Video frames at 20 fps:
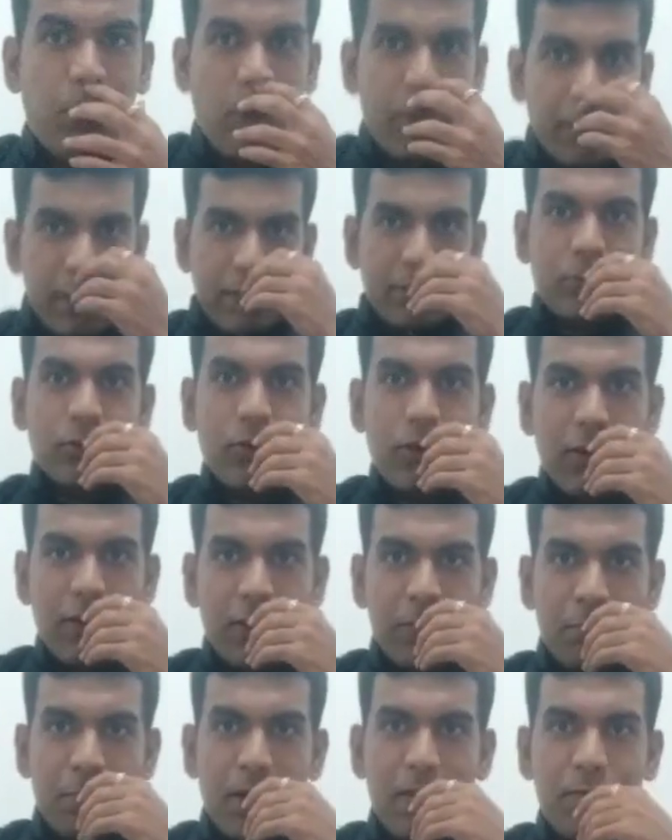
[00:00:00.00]
Morning to all
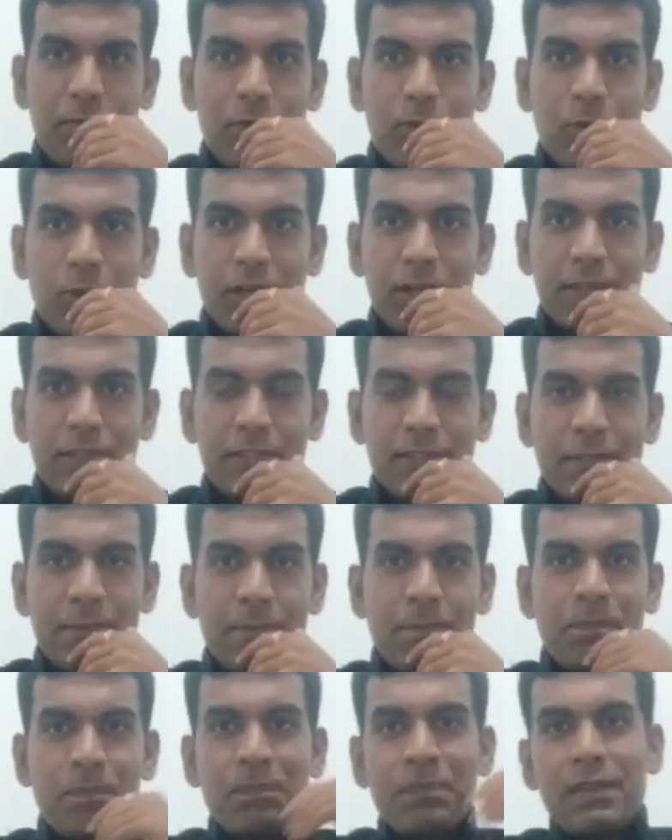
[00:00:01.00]
of my
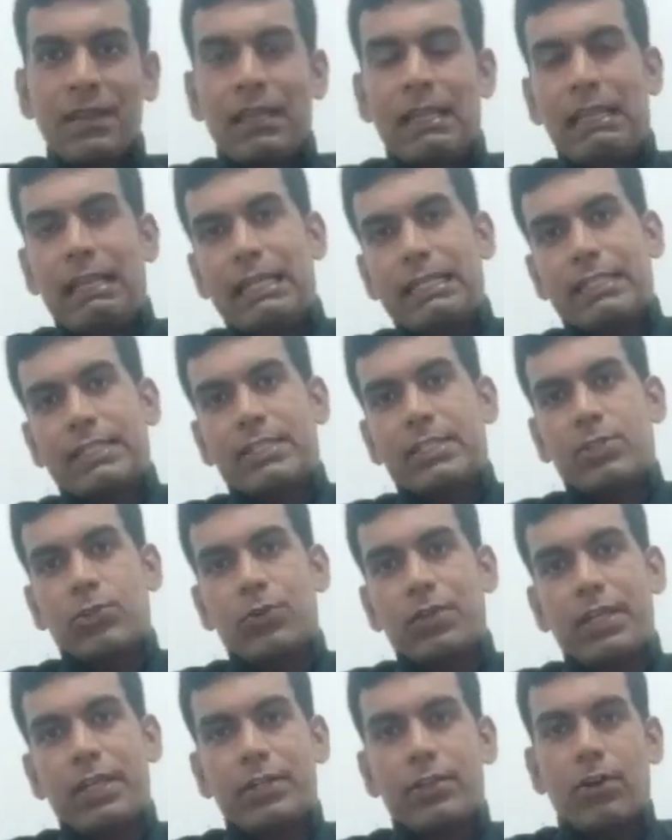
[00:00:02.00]
viewers. Let's
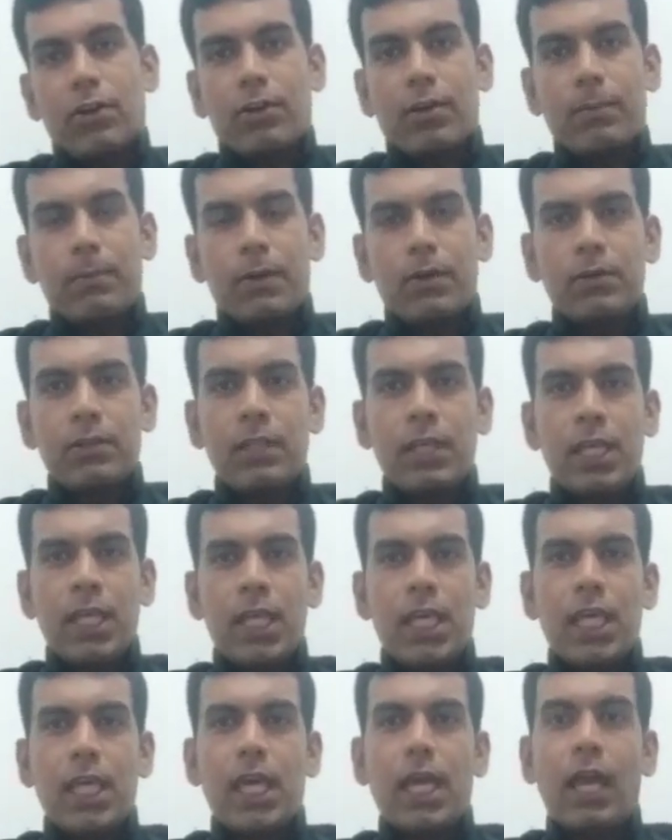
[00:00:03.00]
today talk about
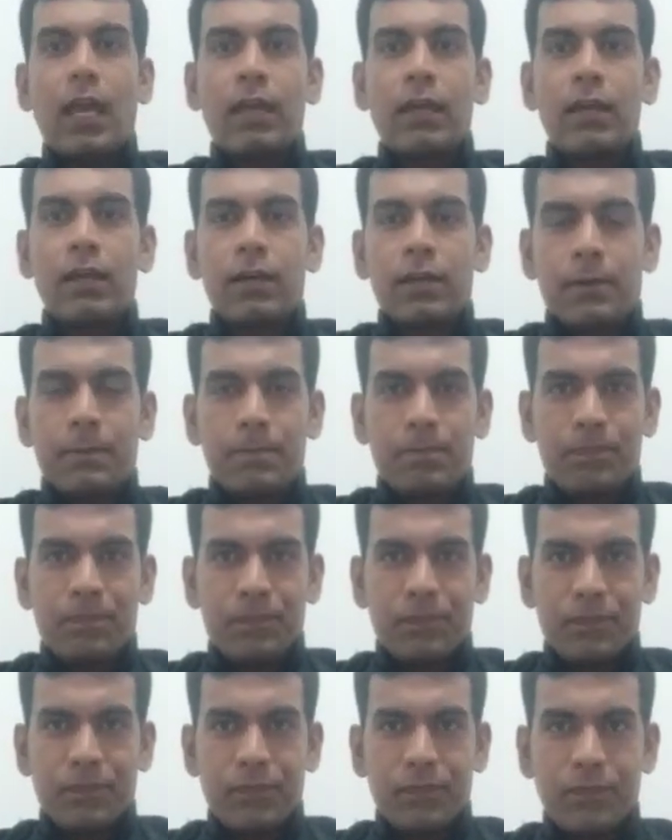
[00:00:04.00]
the anger.
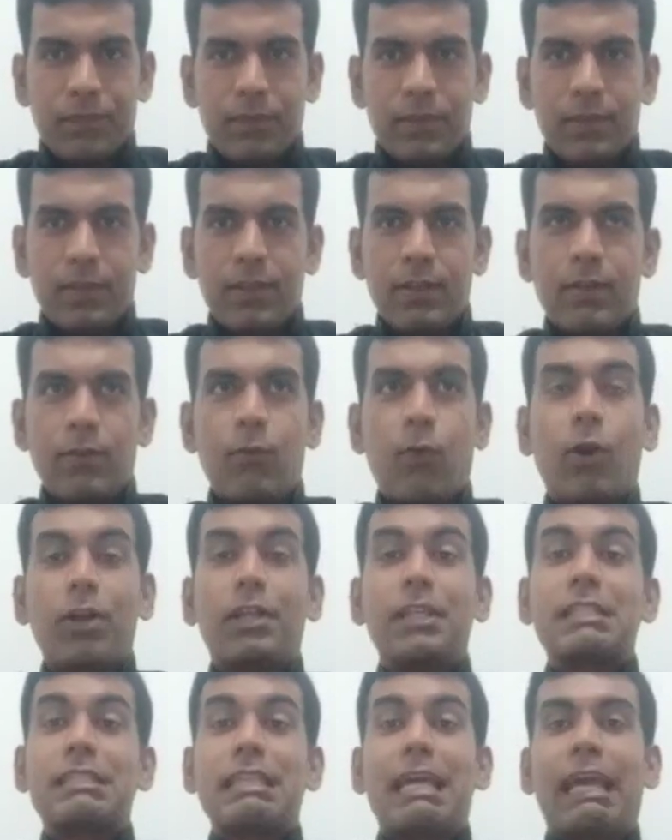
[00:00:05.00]

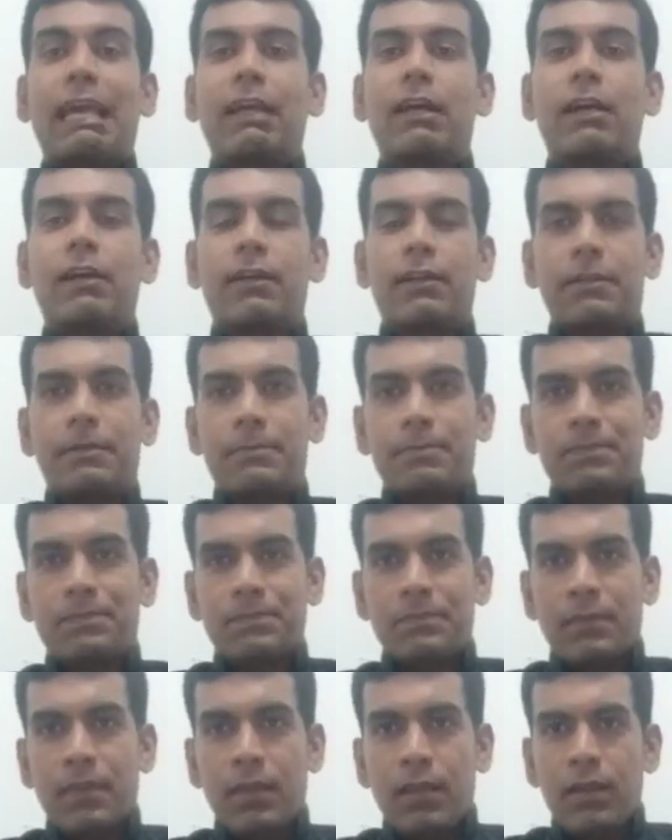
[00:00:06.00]
What is anger?
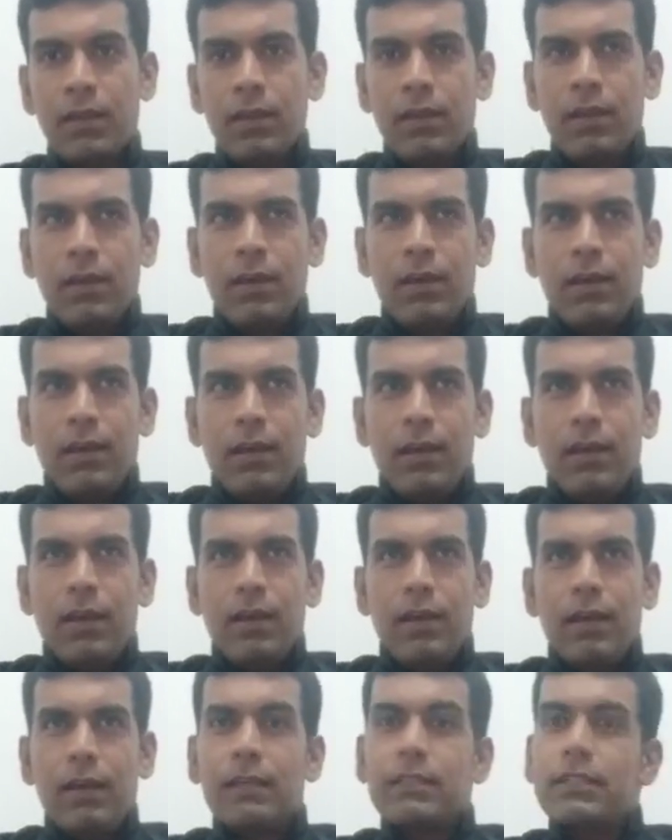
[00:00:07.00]

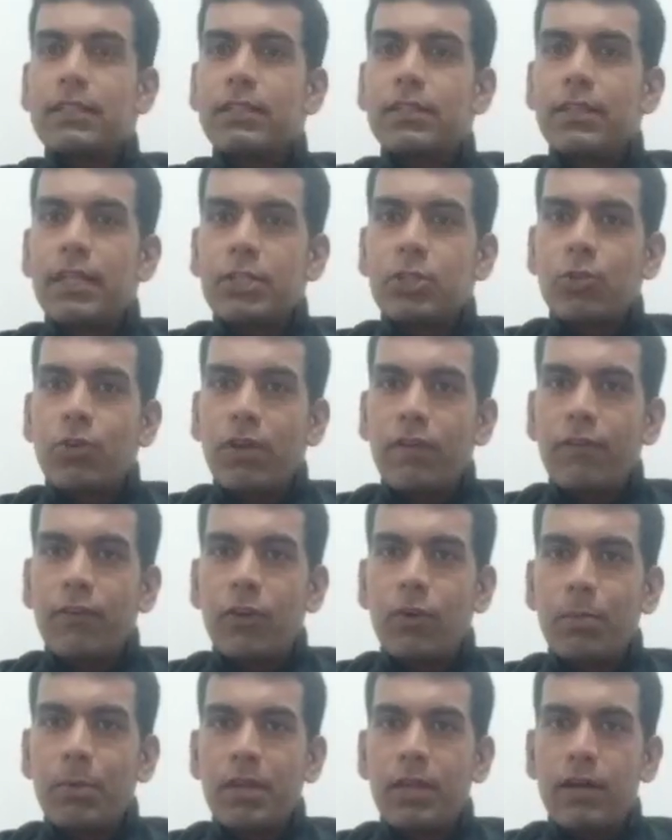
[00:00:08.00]
Is it natural
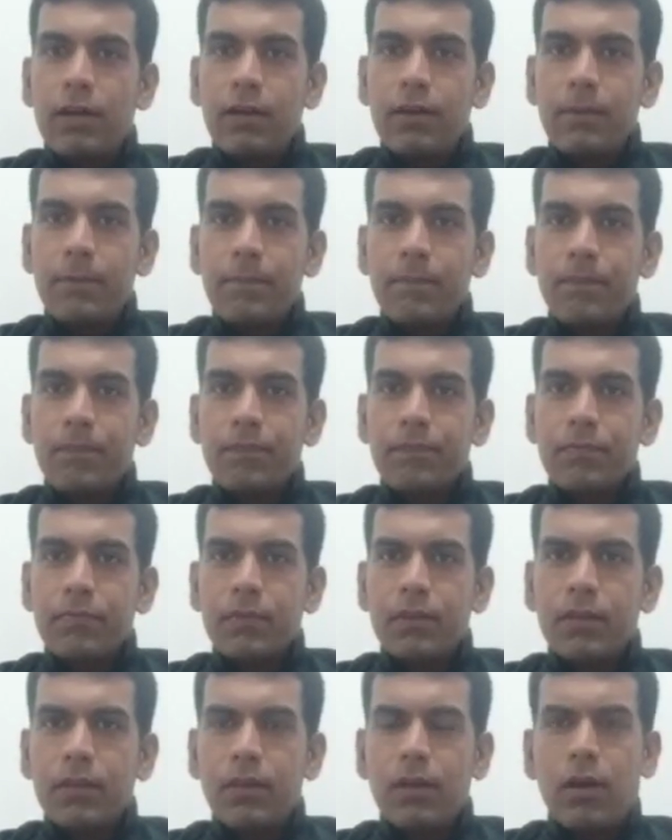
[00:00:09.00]
phenomena
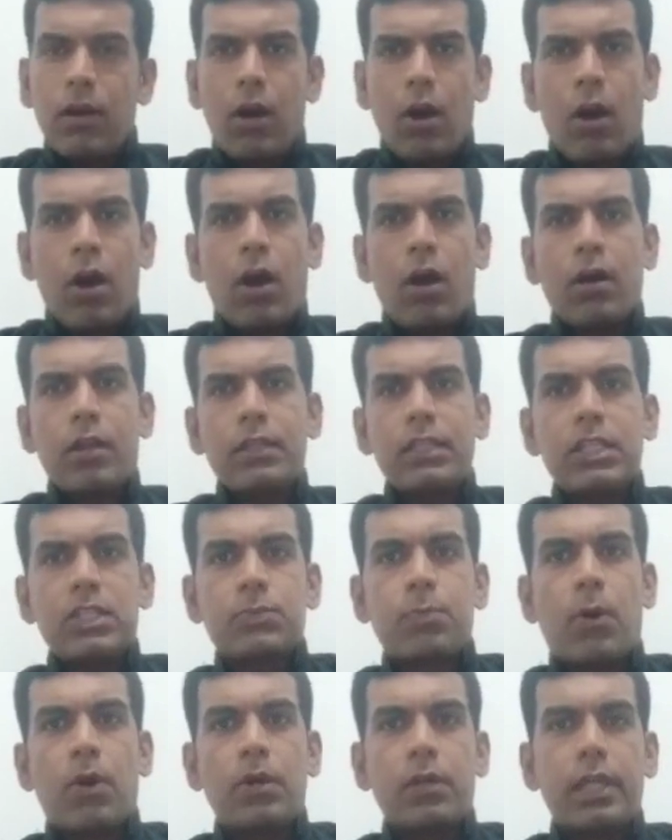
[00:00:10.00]
or the
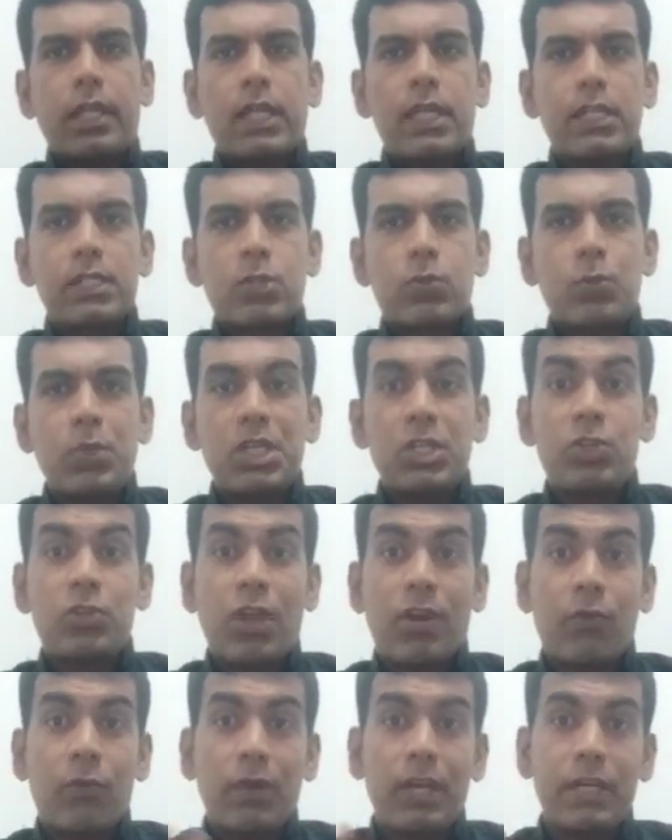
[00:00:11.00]
spontaneous we
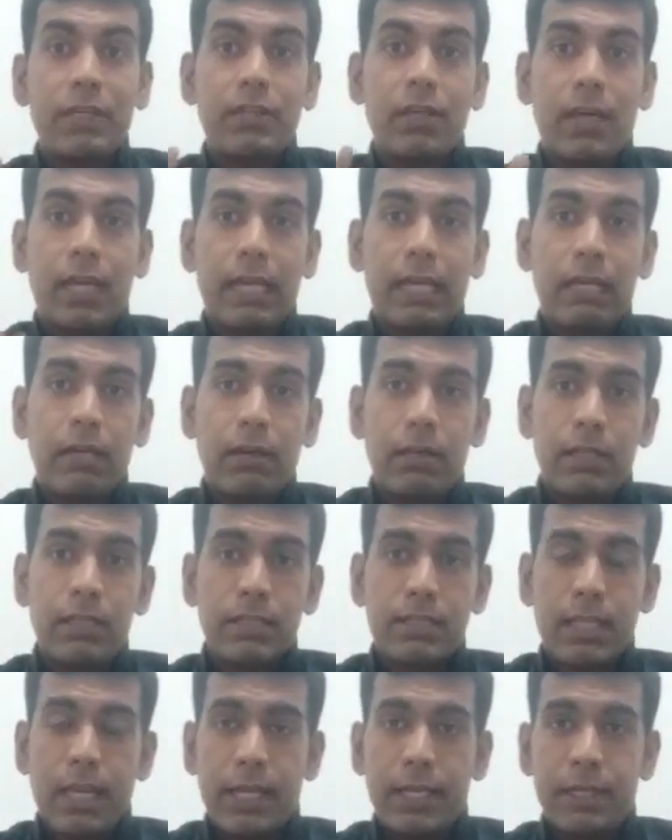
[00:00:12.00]
generate the anger
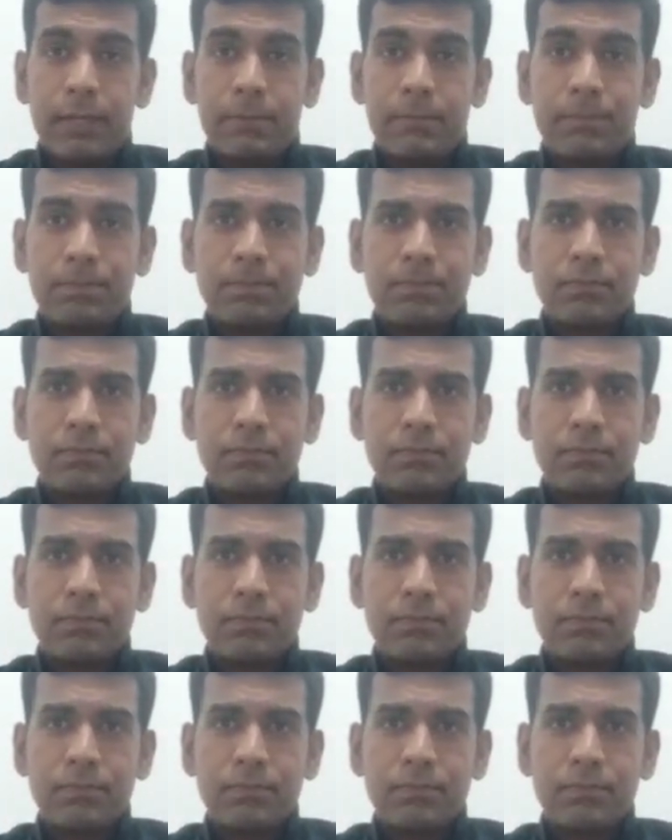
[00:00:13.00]
inside?